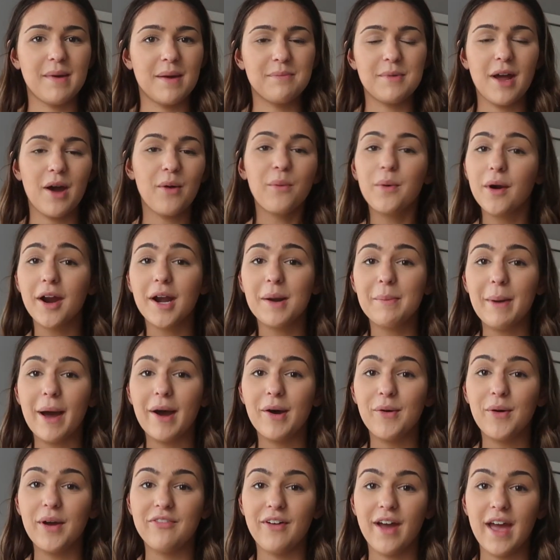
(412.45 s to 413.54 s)
I'm not worried
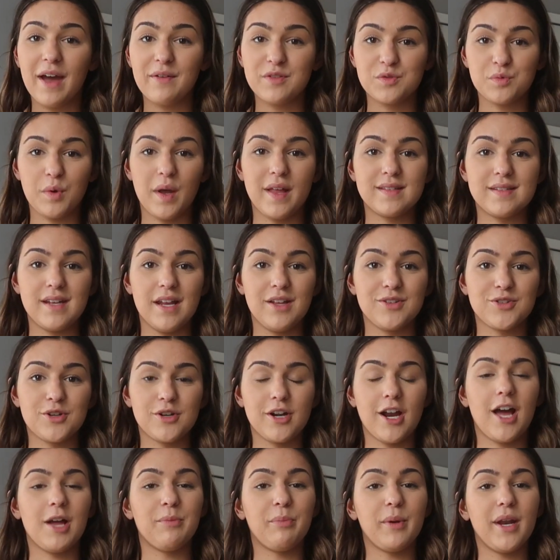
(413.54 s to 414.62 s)
about if I have sweat stains or
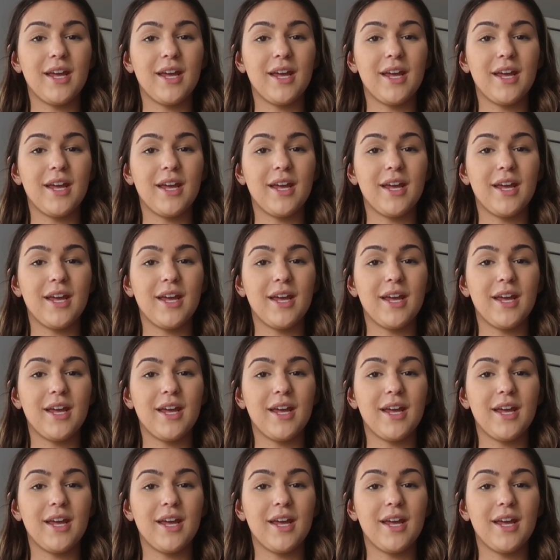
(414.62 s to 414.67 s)
not,